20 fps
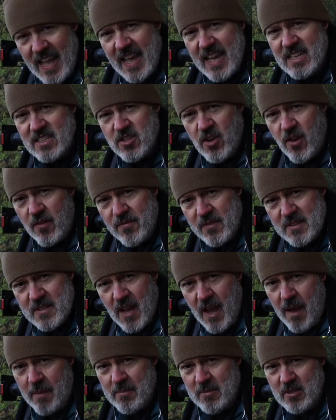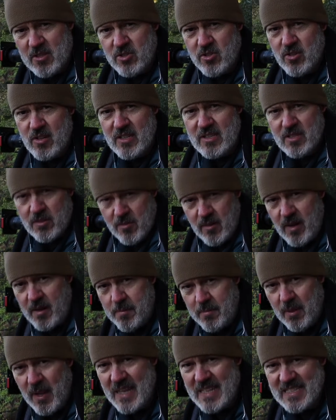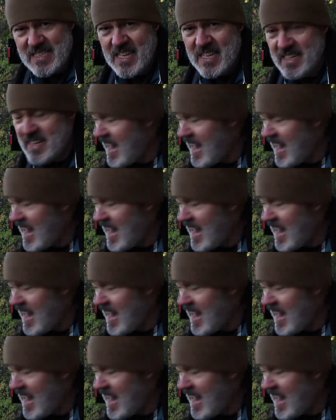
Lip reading: edge off the top of the trees. It really blends in